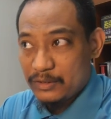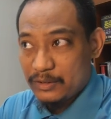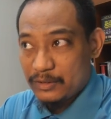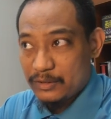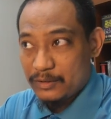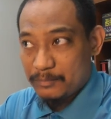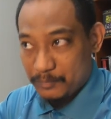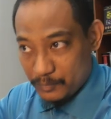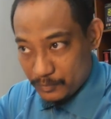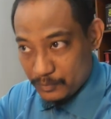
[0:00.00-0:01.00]

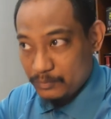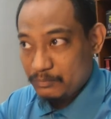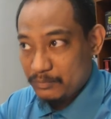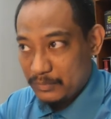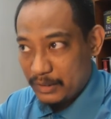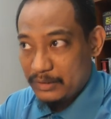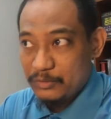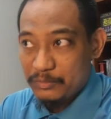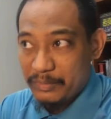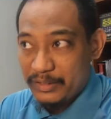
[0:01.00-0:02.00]
then
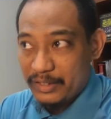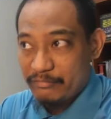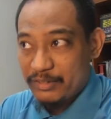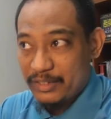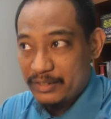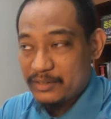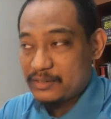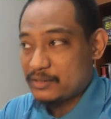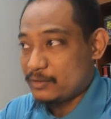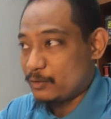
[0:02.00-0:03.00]
you might have a
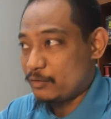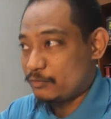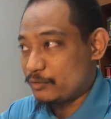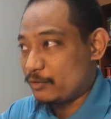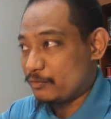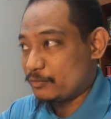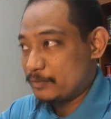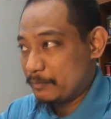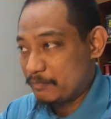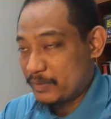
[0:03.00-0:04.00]
case of
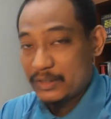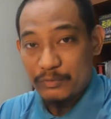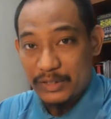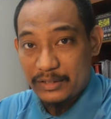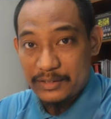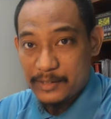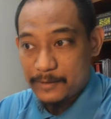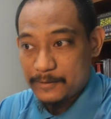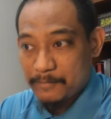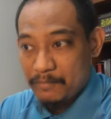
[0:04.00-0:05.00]
meaning we can
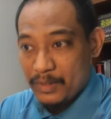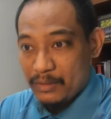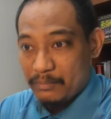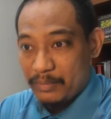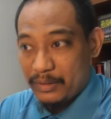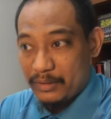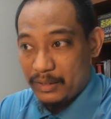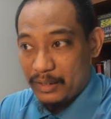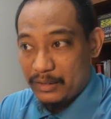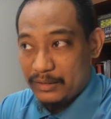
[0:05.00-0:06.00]
discuss. But
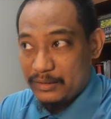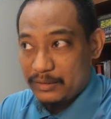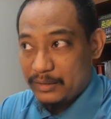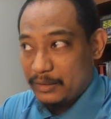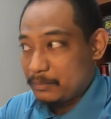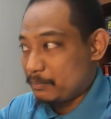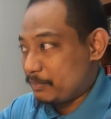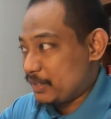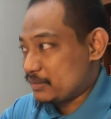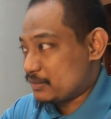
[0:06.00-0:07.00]
I can
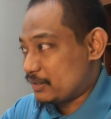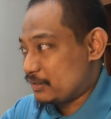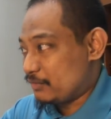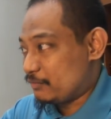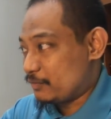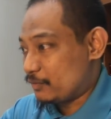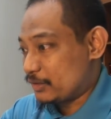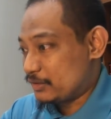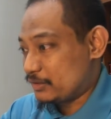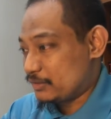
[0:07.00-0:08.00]
bet that if you
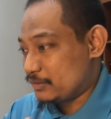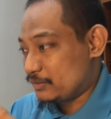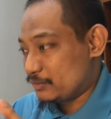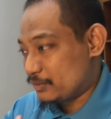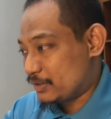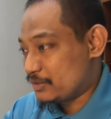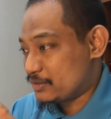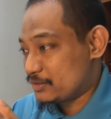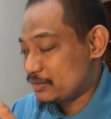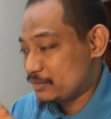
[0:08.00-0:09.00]
already know the
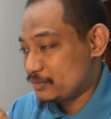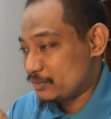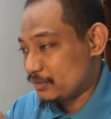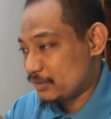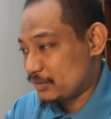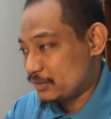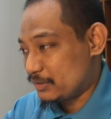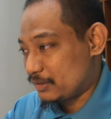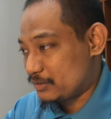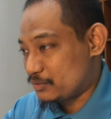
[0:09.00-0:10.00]
answer, you
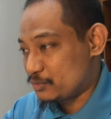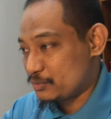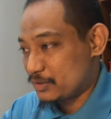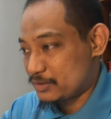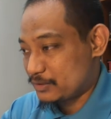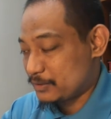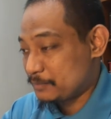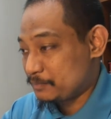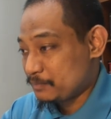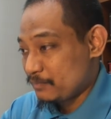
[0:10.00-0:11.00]
already understood, etc.,
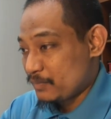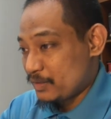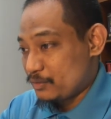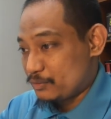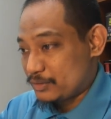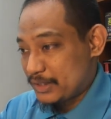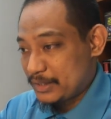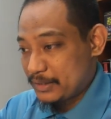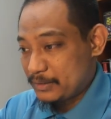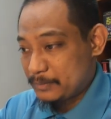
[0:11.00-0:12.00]
you
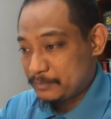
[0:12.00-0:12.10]
try,